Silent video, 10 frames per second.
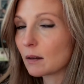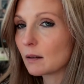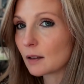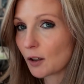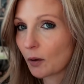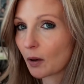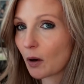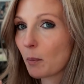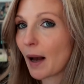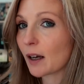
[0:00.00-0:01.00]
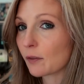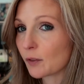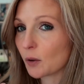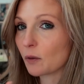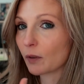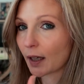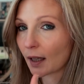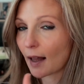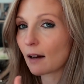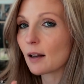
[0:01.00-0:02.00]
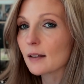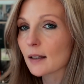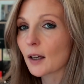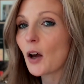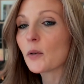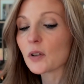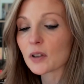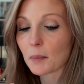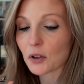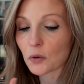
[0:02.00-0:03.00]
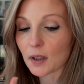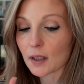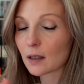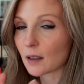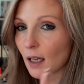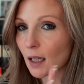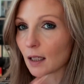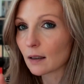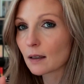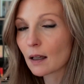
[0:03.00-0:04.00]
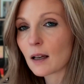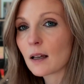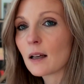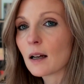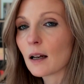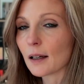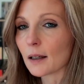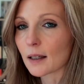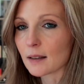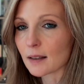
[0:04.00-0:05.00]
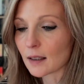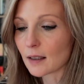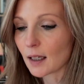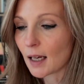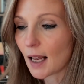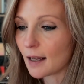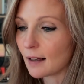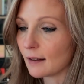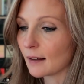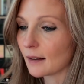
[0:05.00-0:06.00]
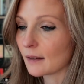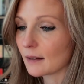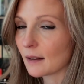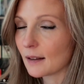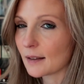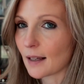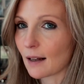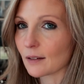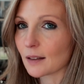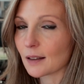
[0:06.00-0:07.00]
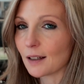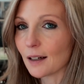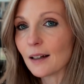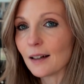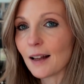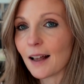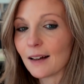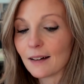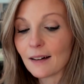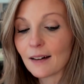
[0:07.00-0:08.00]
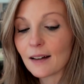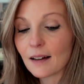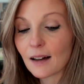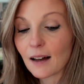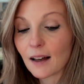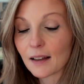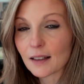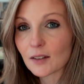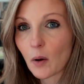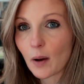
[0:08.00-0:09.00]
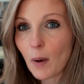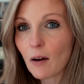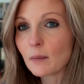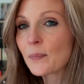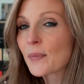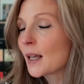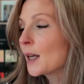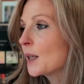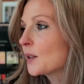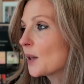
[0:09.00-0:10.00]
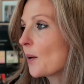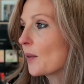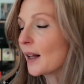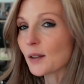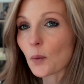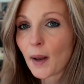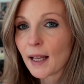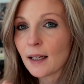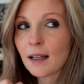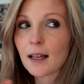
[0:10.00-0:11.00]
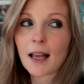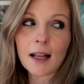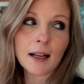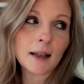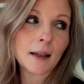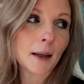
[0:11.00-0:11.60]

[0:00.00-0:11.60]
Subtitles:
going back a few and reading aloud as I go, just to make sure it stays consistent and sounds good. And I think it's going well. So that's a win, and